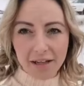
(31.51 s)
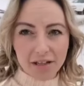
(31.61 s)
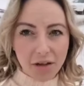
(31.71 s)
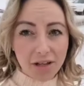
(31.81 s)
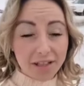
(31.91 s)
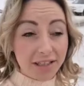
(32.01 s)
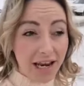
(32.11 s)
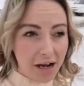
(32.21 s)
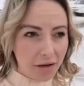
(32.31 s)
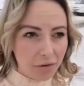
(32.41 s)
So this is
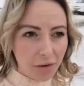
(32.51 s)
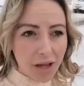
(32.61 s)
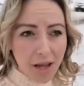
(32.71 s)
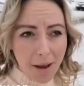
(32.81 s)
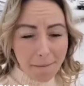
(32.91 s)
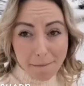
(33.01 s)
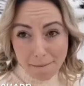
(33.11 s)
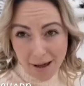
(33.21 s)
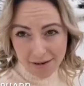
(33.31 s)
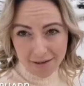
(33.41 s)
now
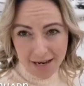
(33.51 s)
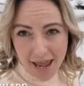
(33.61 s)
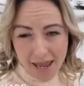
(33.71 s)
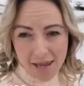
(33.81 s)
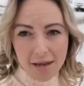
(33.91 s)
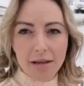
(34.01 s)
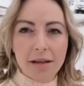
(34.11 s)
Monday.